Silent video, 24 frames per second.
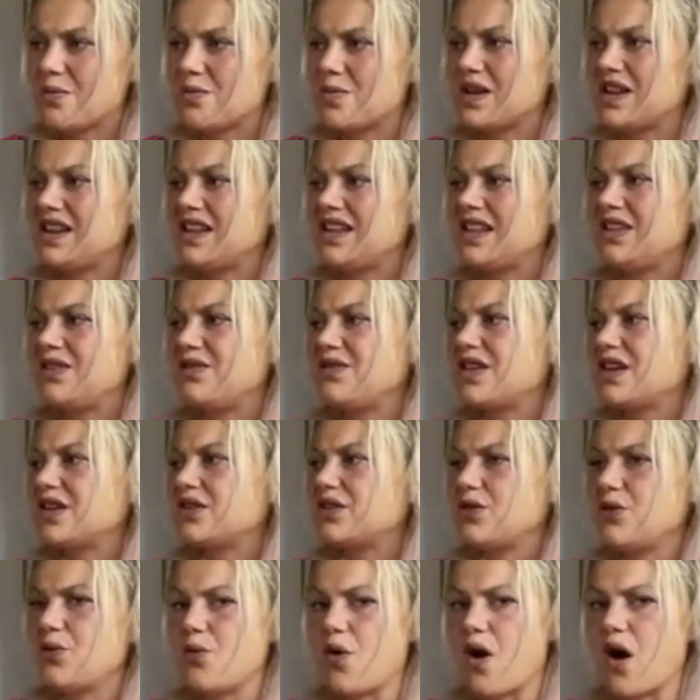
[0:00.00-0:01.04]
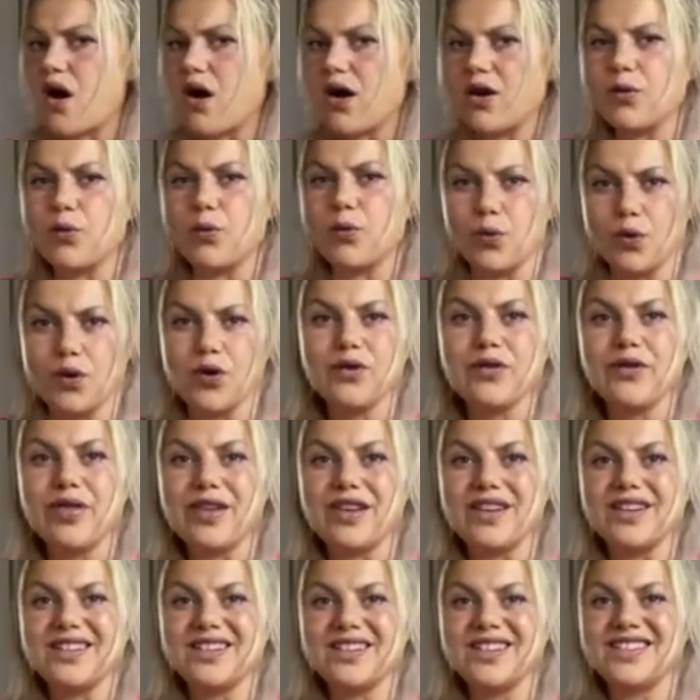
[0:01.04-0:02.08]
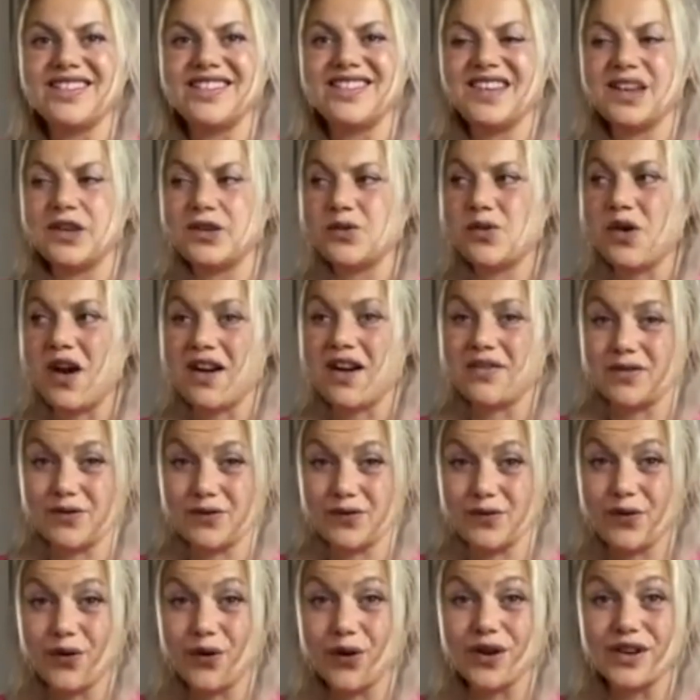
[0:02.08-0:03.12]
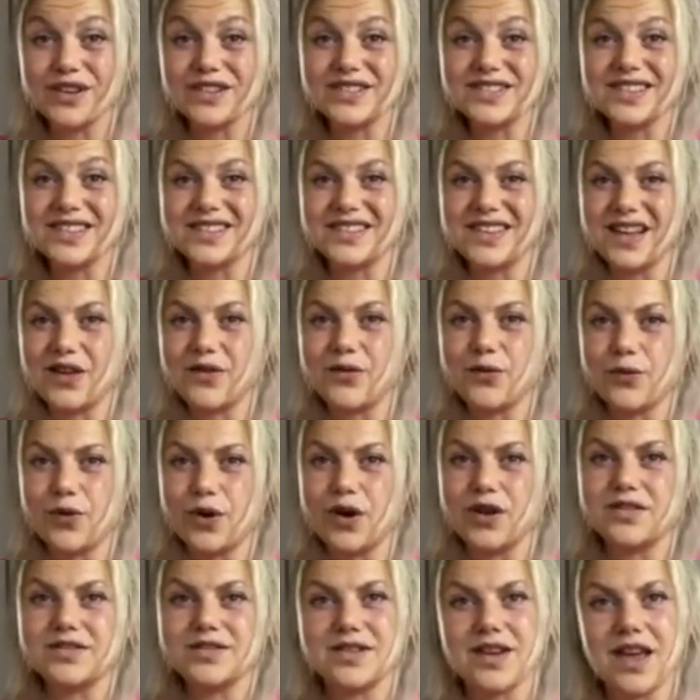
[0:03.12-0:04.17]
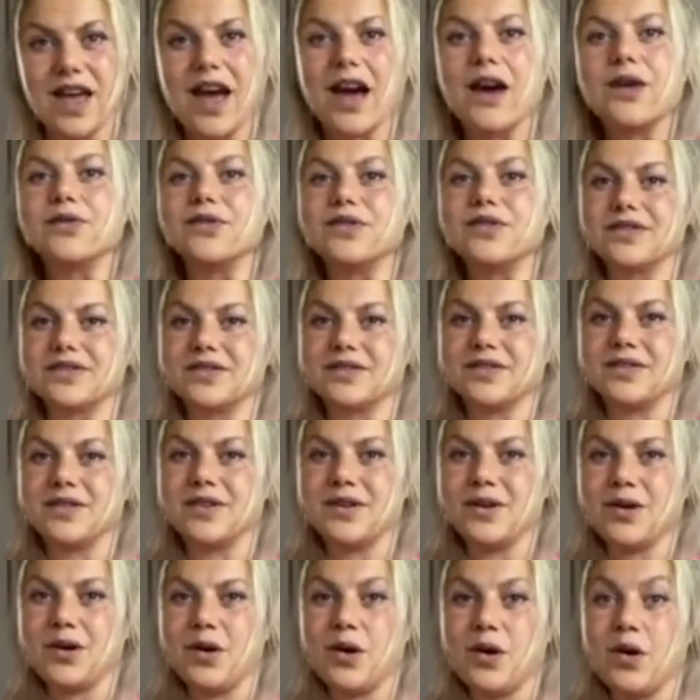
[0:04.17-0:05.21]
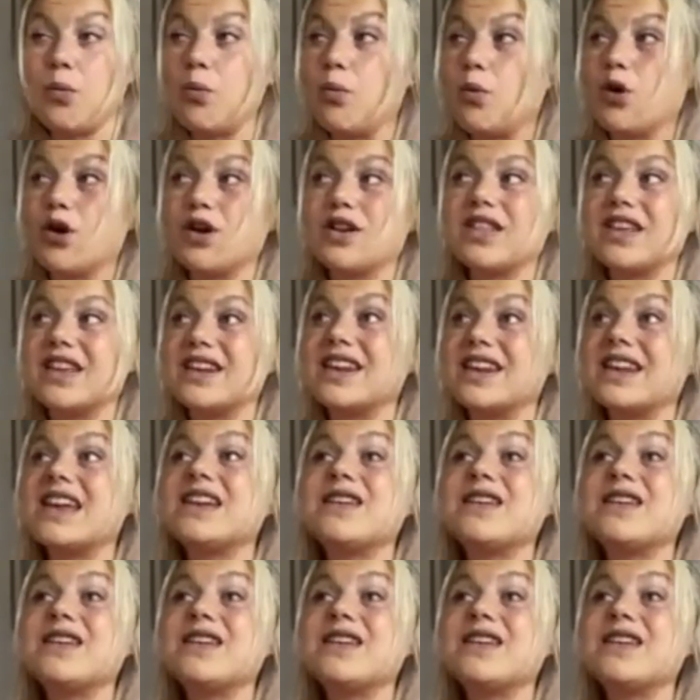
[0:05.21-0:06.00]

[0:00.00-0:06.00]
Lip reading: that you are worthy, that you have a voice, and that voice counts more than